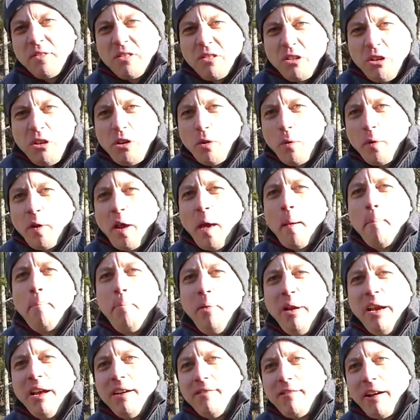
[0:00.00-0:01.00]
You don't want to
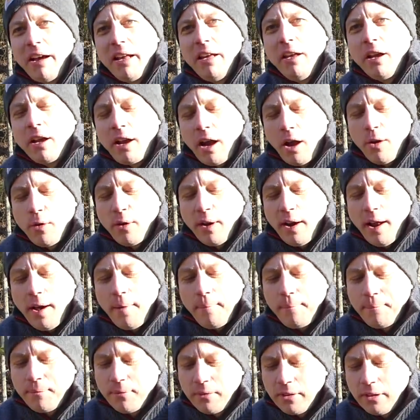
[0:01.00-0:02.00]
obliterate your coconut.
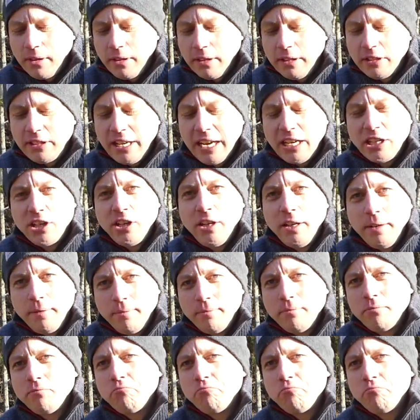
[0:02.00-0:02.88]
It's actually,